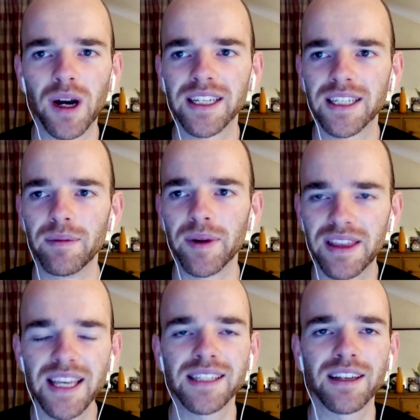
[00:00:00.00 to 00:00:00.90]
to write it. But
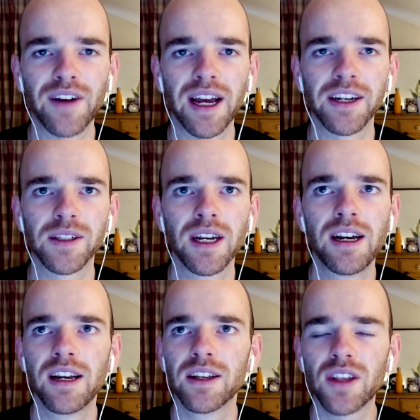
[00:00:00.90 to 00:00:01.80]
this I found
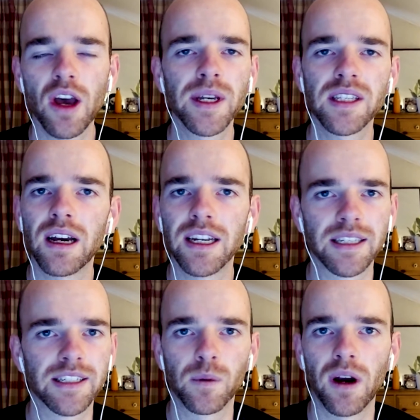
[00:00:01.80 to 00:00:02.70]
so
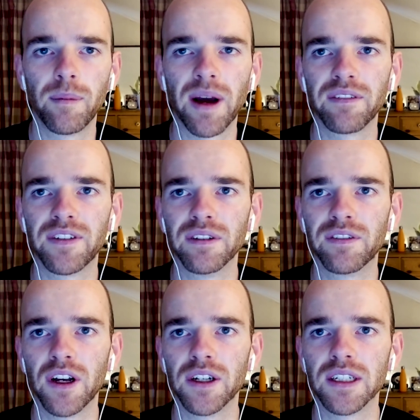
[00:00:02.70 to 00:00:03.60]
exciting to write about Phil
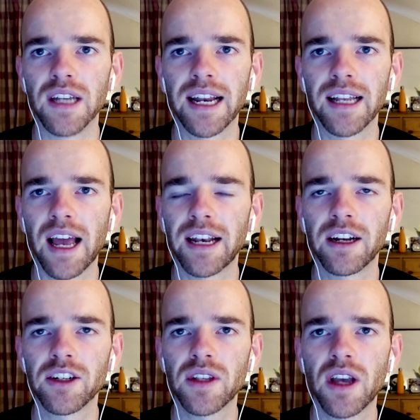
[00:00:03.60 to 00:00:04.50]
Foden, and
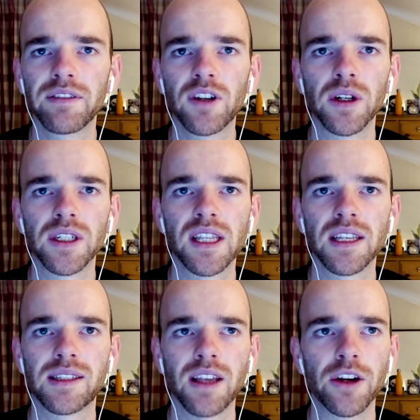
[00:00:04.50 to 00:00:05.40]
I just kind of got into
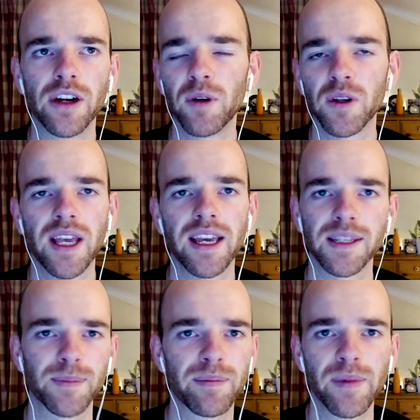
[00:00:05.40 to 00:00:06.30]
this zone. I'm not saying
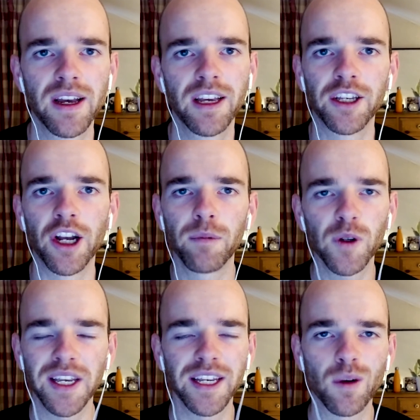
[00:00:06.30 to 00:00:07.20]
it's I'm
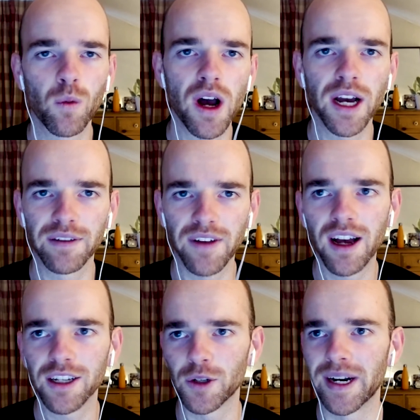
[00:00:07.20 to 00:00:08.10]
not saying it's a work of
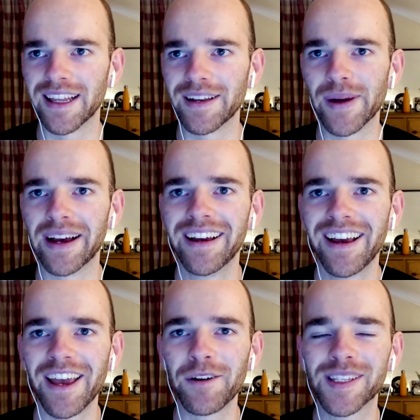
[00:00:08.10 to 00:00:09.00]
art or anything, but
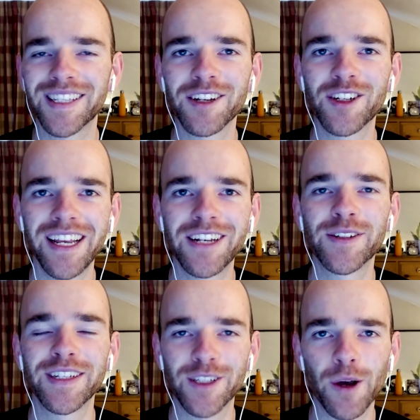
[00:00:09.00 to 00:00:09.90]
it was such an
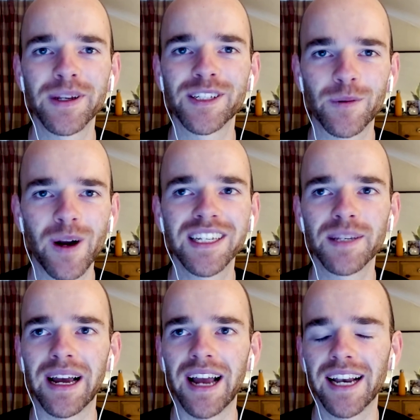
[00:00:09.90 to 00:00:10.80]
interesting topic to write
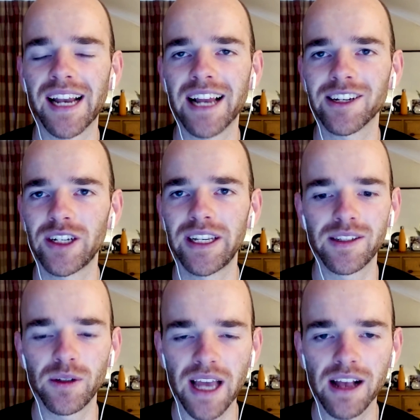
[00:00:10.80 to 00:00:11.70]
about. And actually,
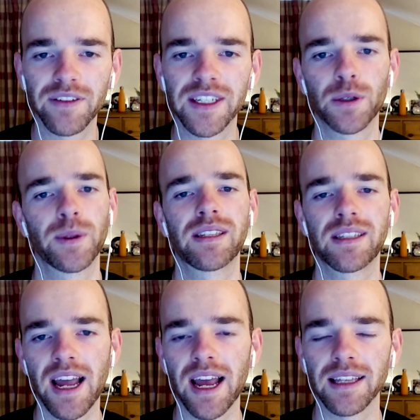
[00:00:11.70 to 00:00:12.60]
as you delve into his
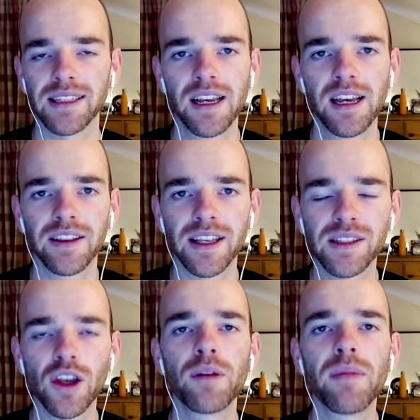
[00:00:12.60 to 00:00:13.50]
stats, there's
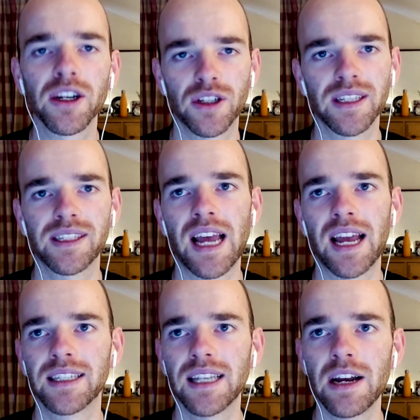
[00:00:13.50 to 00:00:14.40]
so much that
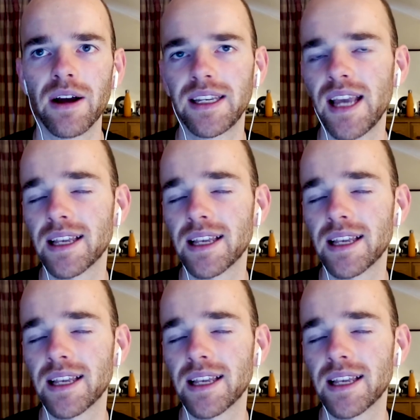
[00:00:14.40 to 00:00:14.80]
stands out. And